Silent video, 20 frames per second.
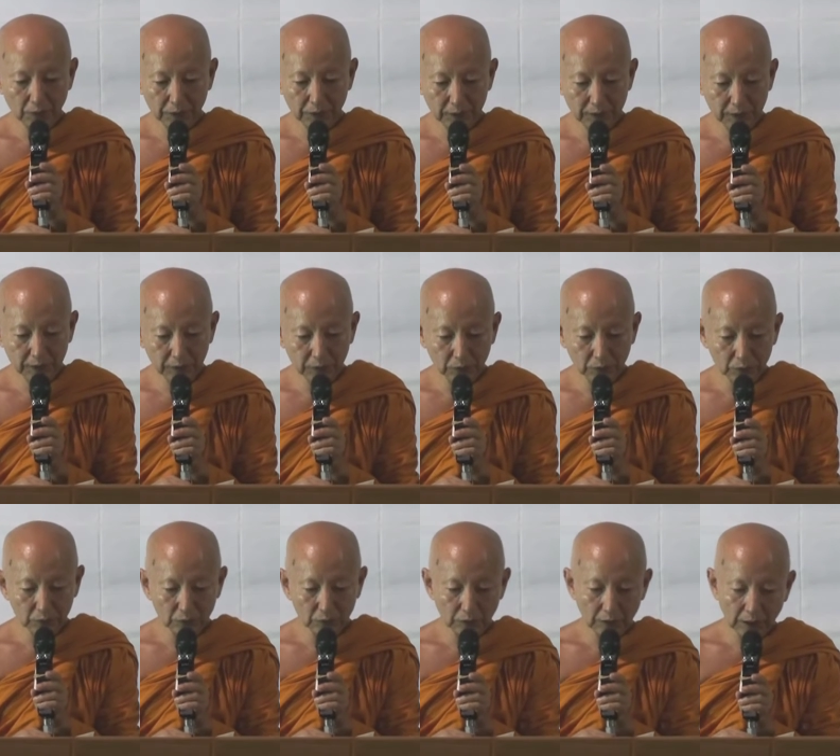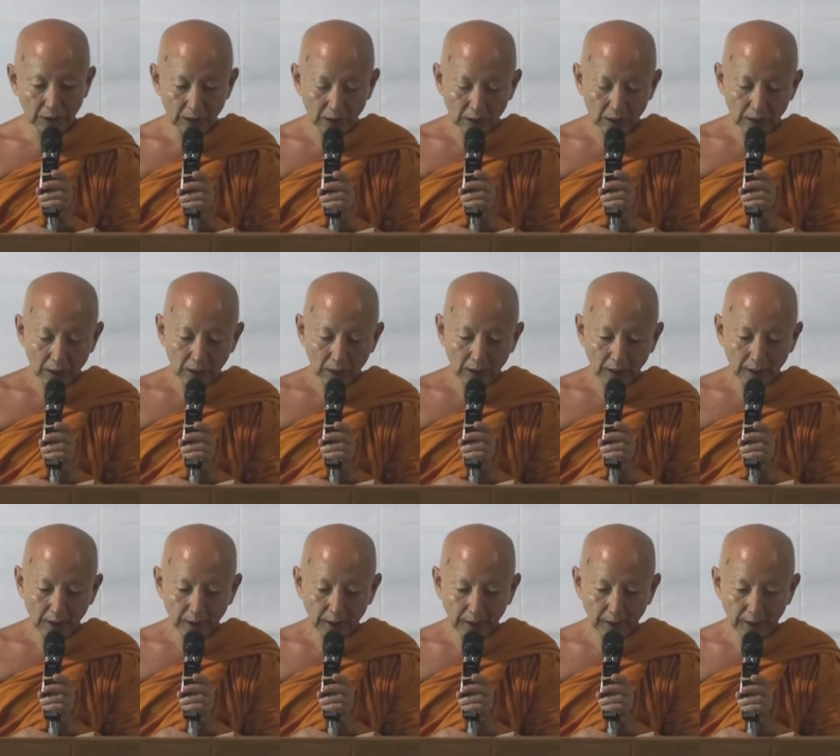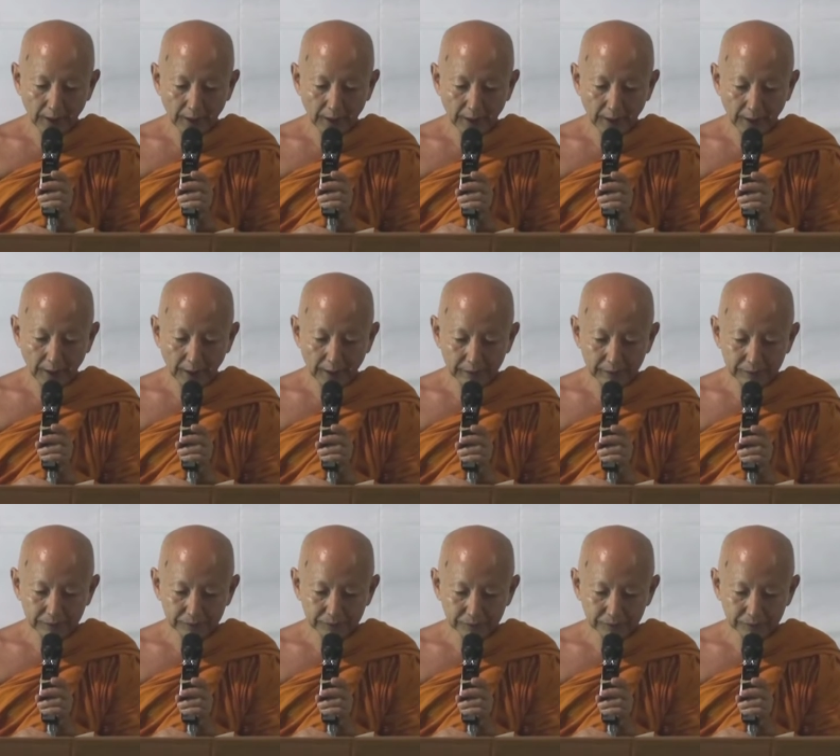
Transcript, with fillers: whether you uh,